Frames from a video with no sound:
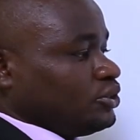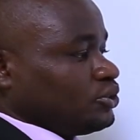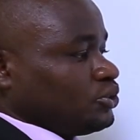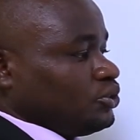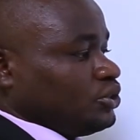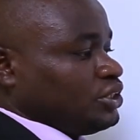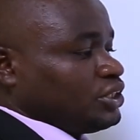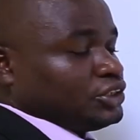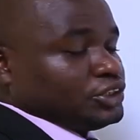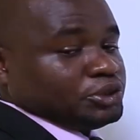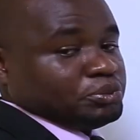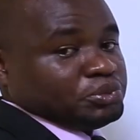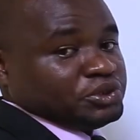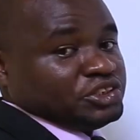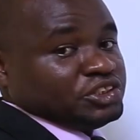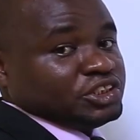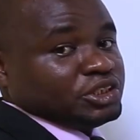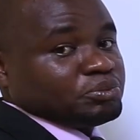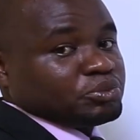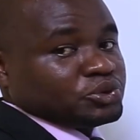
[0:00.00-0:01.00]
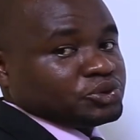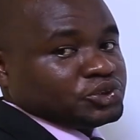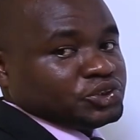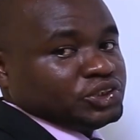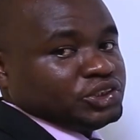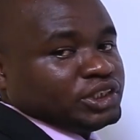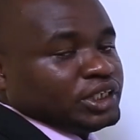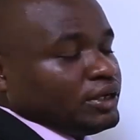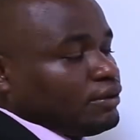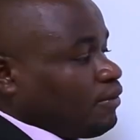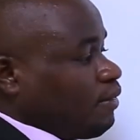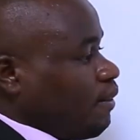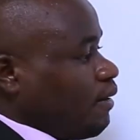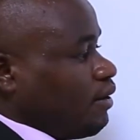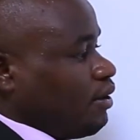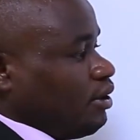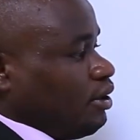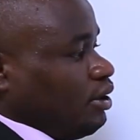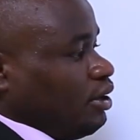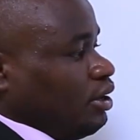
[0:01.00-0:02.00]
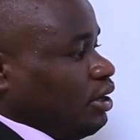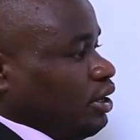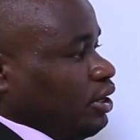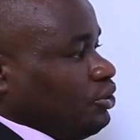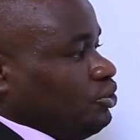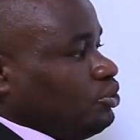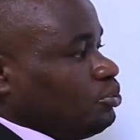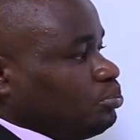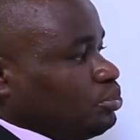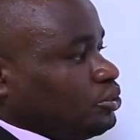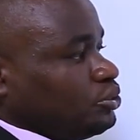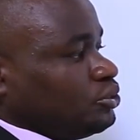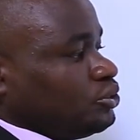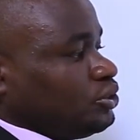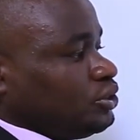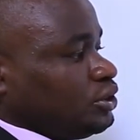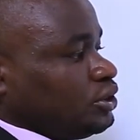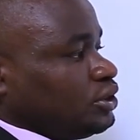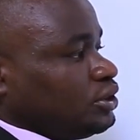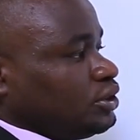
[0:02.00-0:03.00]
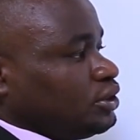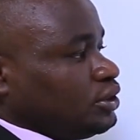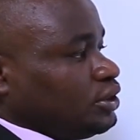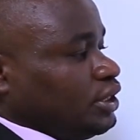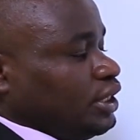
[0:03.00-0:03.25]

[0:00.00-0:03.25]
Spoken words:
So you're just repeating the procedure. You put